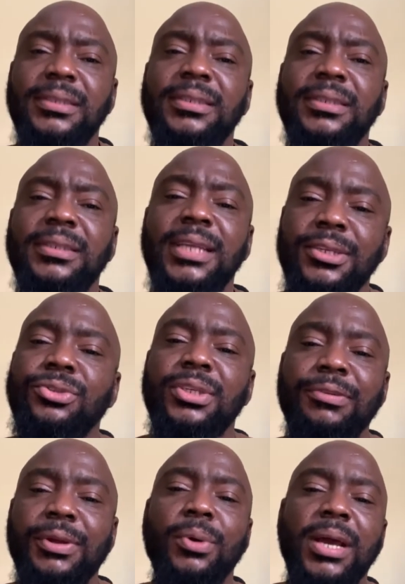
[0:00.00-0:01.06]
It's an
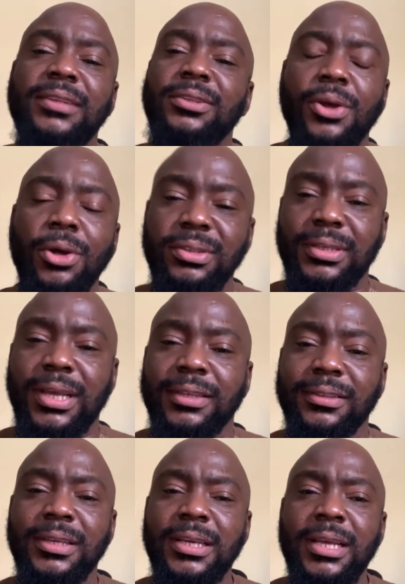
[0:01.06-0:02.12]
industry that requires
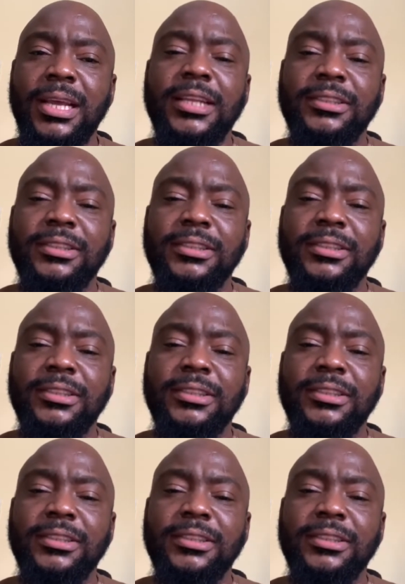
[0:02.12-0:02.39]
contact.